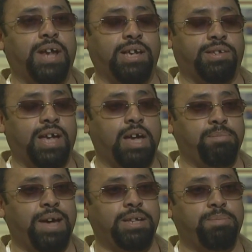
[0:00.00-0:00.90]
When I
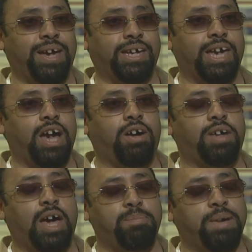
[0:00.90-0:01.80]
signed Manny
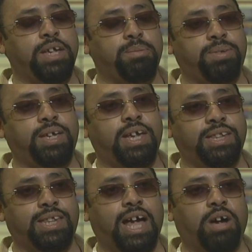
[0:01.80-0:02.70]
Pacquiao, I paid him
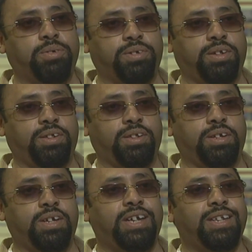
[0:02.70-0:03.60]

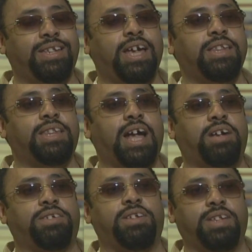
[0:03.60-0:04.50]

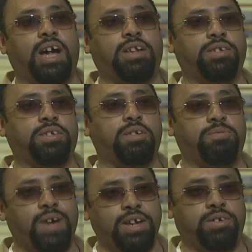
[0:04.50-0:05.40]
$10,000
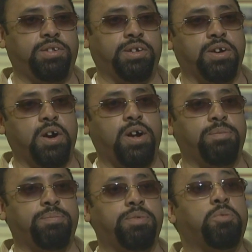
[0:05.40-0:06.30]
to fight on the
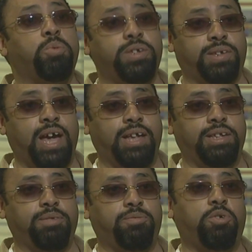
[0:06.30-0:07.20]
card. We
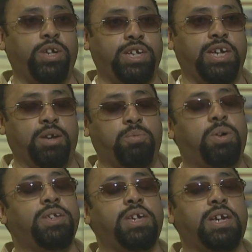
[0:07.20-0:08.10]
signed it for a year,
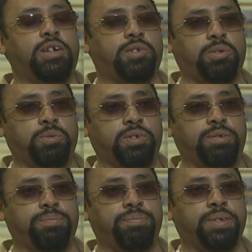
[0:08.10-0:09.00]
1 year
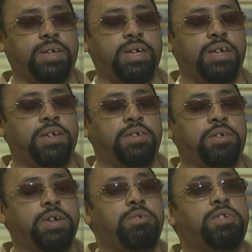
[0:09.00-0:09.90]
exclusive.
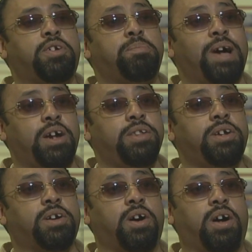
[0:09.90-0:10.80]
So he was on my
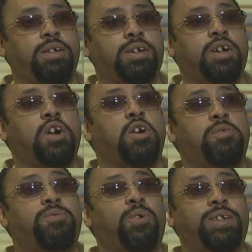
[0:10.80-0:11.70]
undercard.
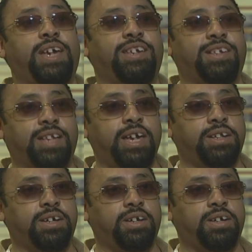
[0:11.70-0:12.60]
4 days
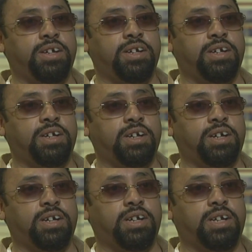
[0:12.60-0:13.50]
later,
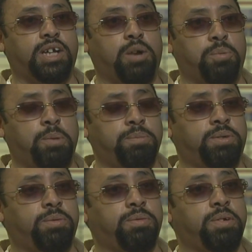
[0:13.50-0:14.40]

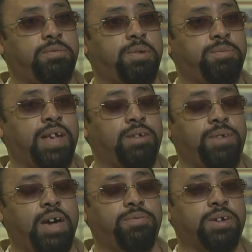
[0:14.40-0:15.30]
Lamomo from South